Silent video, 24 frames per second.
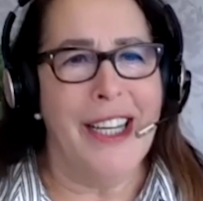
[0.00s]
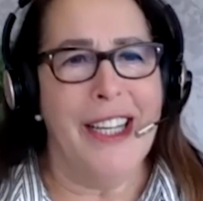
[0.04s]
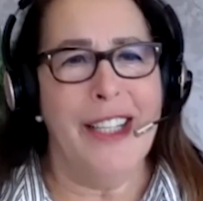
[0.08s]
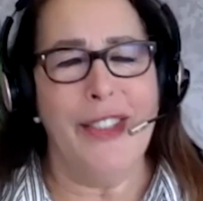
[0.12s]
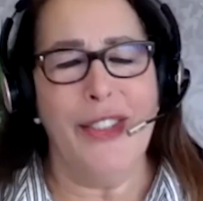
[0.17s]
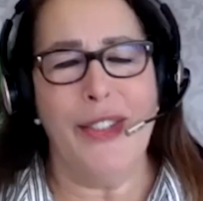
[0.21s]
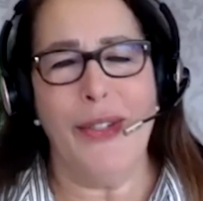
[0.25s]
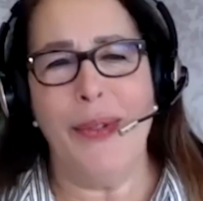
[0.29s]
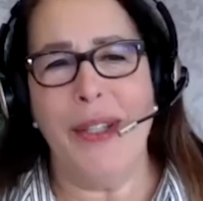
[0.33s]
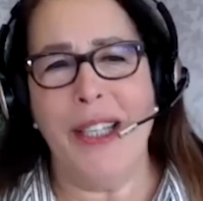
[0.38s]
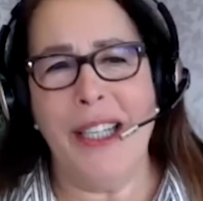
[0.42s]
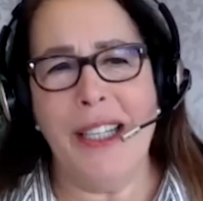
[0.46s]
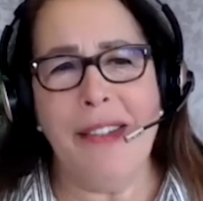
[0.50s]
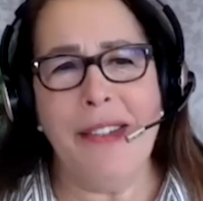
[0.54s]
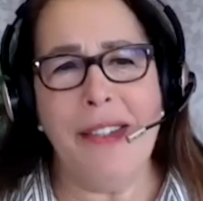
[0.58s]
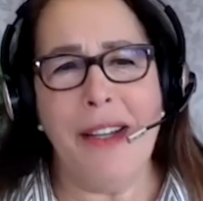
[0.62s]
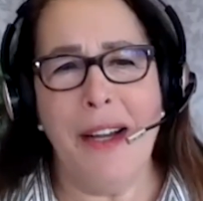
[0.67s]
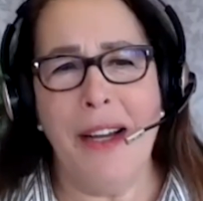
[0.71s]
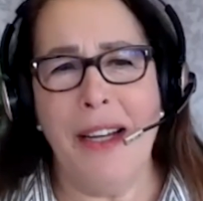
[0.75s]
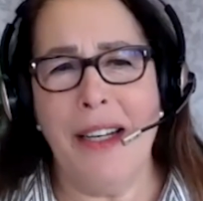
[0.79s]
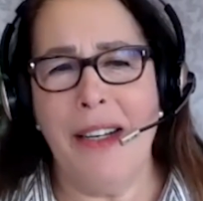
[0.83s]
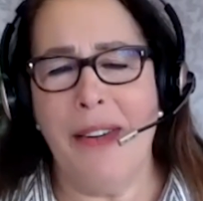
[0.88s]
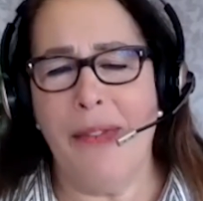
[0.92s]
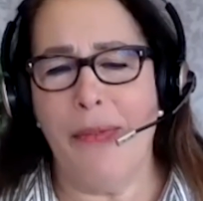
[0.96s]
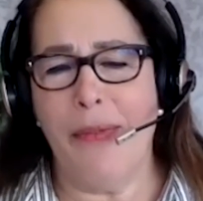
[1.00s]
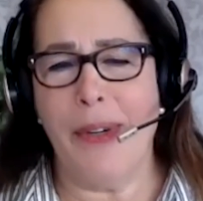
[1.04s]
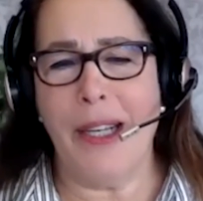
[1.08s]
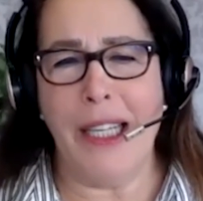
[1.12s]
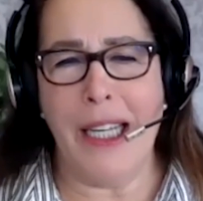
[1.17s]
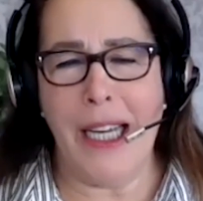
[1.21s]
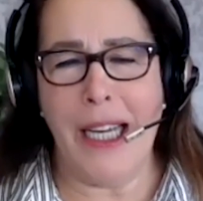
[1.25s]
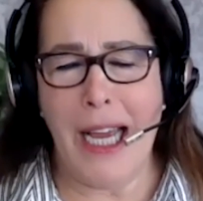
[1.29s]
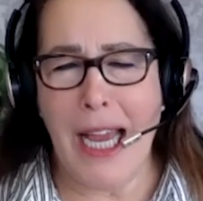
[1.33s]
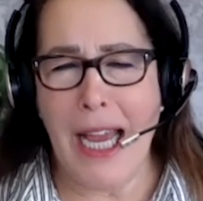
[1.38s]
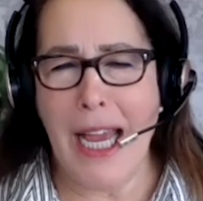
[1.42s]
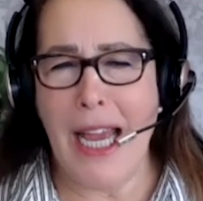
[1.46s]
So these kind of
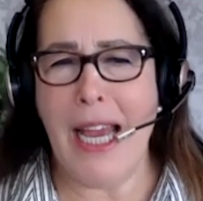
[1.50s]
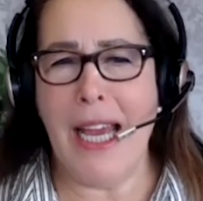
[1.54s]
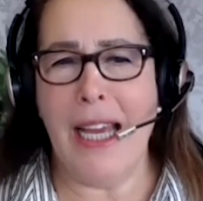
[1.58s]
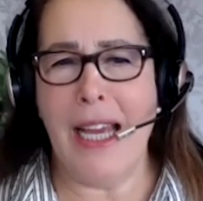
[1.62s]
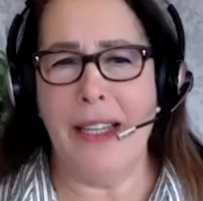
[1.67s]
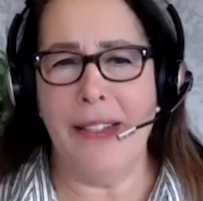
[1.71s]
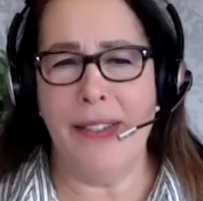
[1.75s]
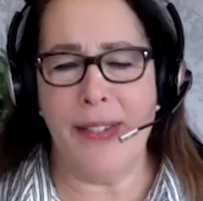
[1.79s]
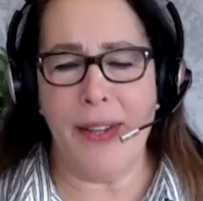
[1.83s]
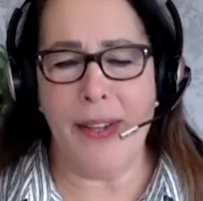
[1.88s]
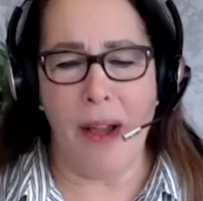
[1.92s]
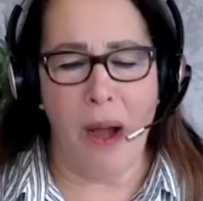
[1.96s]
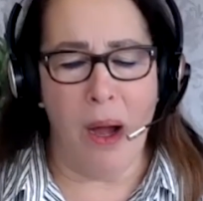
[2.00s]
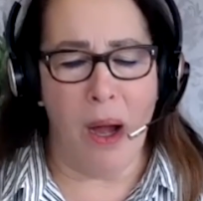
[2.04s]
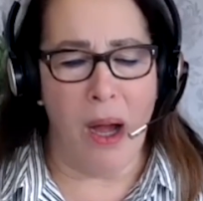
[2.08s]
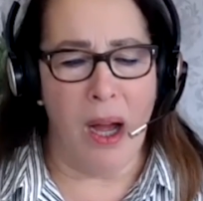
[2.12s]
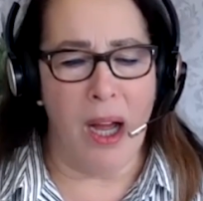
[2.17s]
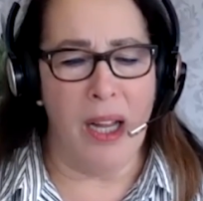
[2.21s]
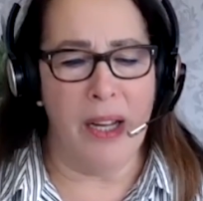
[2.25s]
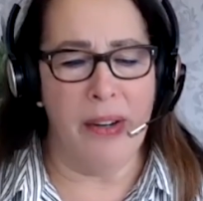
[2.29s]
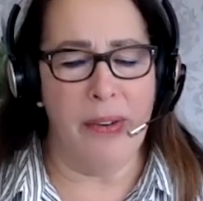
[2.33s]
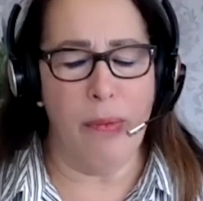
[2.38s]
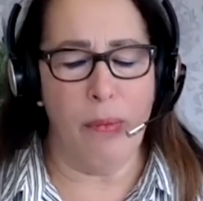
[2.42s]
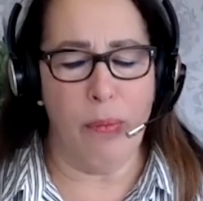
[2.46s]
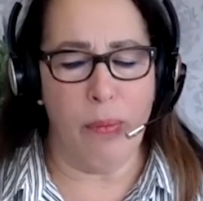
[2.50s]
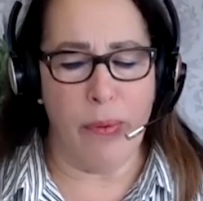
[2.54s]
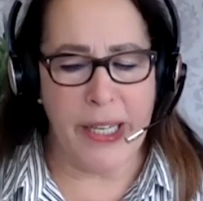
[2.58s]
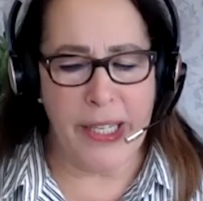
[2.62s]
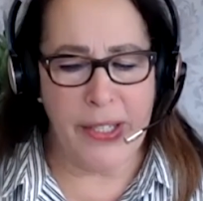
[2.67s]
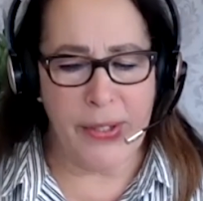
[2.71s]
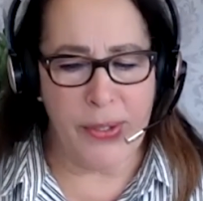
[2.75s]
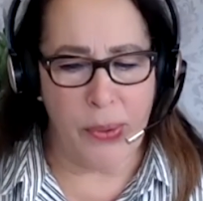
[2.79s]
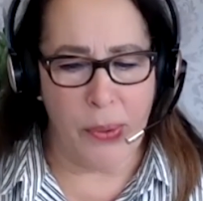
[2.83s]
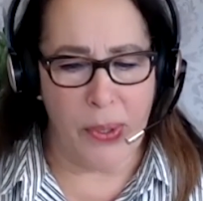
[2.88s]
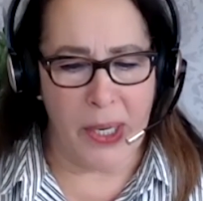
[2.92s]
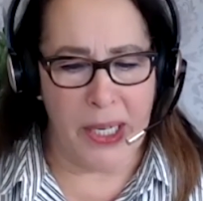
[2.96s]
really hands-on
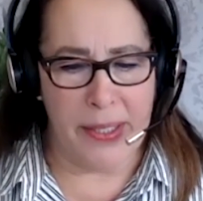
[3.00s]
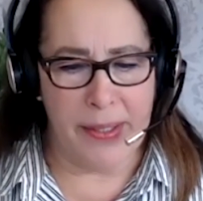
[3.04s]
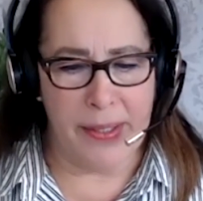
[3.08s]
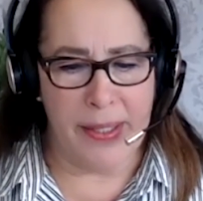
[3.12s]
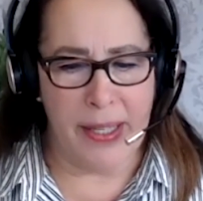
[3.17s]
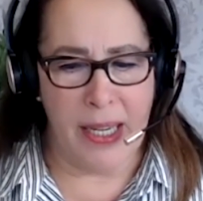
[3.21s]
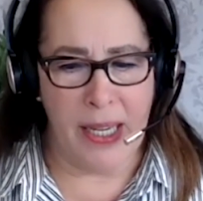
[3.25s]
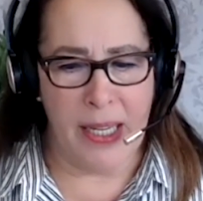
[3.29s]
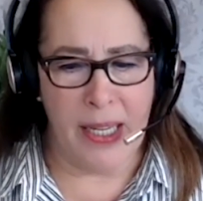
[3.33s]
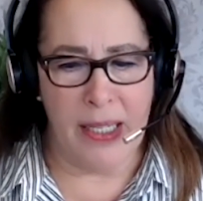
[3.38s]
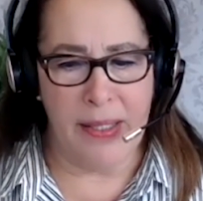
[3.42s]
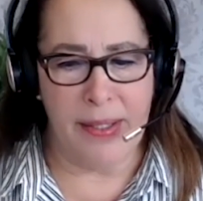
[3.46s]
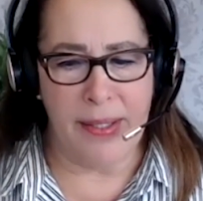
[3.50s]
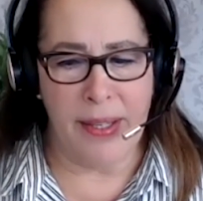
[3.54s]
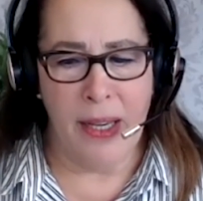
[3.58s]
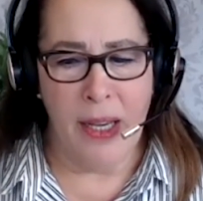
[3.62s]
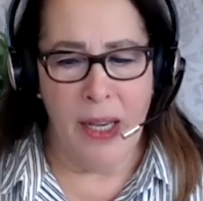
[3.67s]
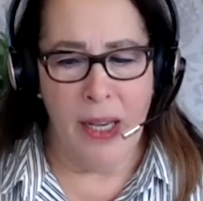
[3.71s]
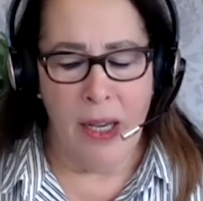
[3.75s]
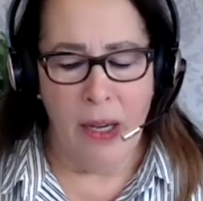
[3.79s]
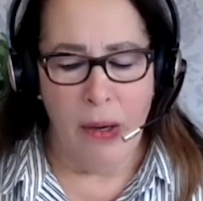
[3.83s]
resources